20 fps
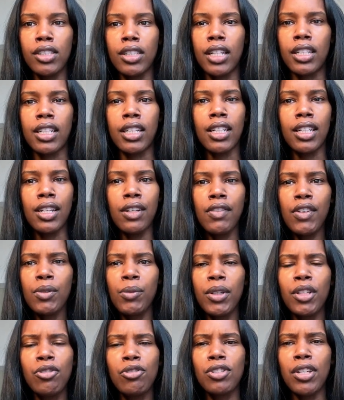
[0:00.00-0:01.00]
And even
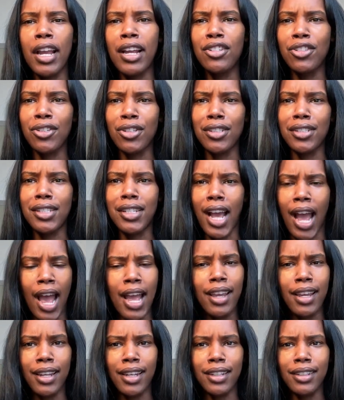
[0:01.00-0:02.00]
when you change your
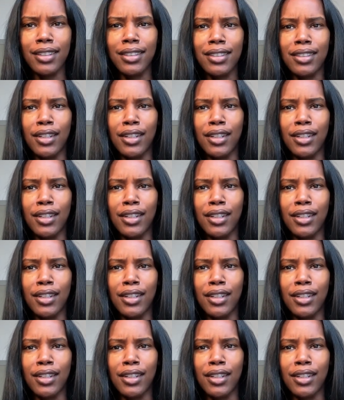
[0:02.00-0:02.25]
diet,